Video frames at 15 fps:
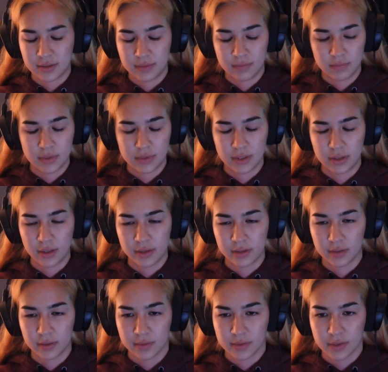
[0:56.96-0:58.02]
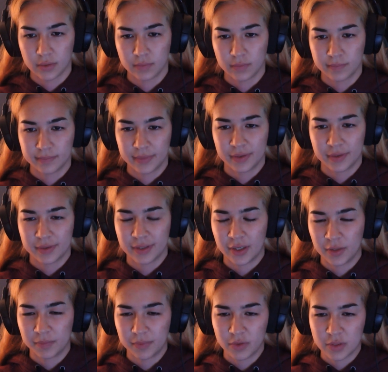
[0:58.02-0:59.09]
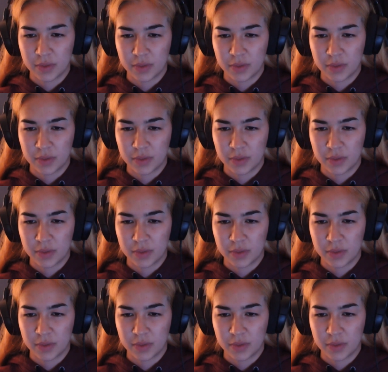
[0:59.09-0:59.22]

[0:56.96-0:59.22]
did nothing. So, you know, it was pretty